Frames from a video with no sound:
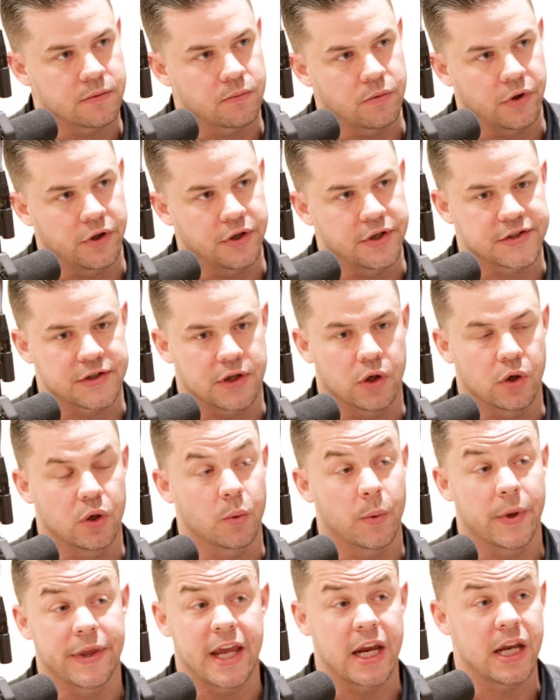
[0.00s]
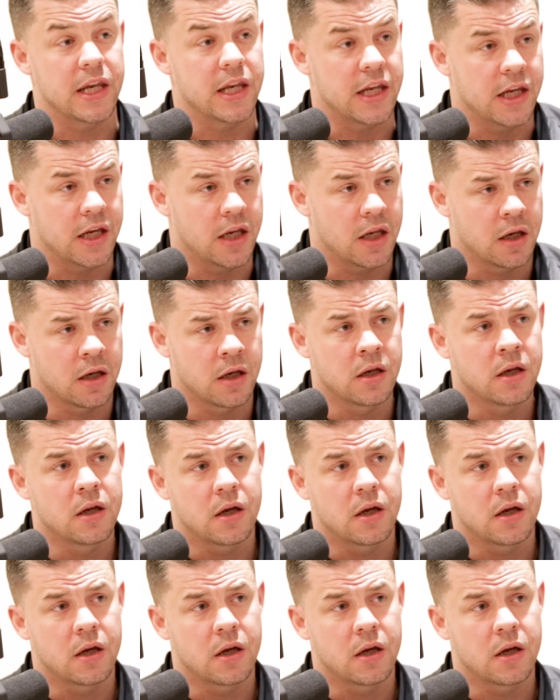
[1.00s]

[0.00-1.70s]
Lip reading: Really just learn what they need,